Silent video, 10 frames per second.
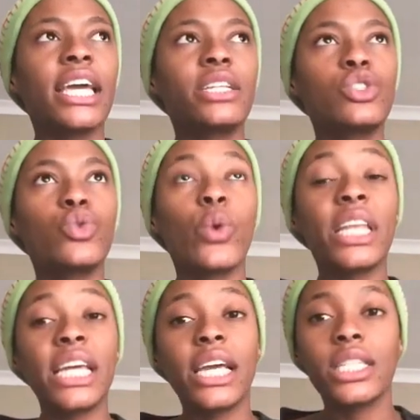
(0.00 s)
in
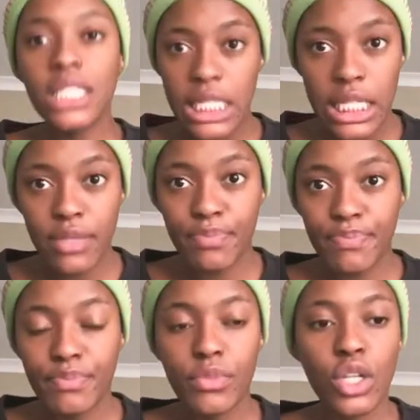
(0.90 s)
2018.
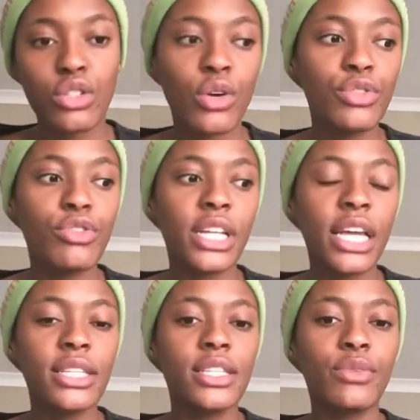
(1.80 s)
So in
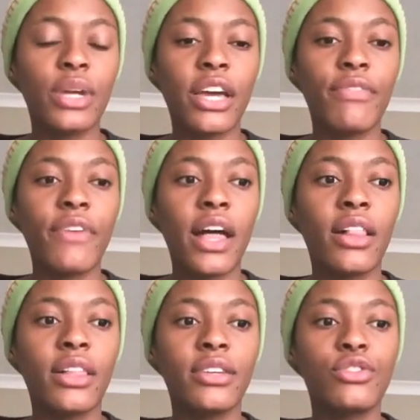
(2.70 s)
2018, when I
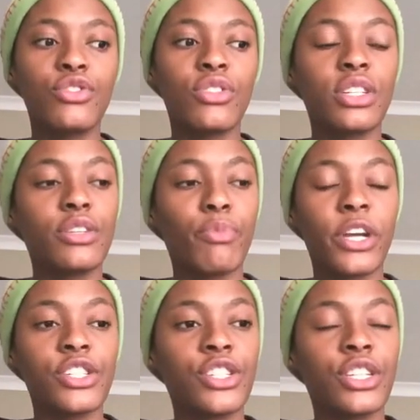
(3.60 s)
fell into the
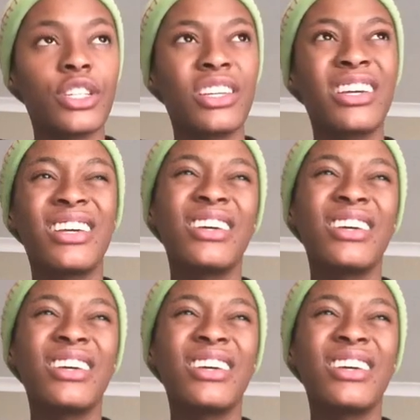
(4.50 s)
depression,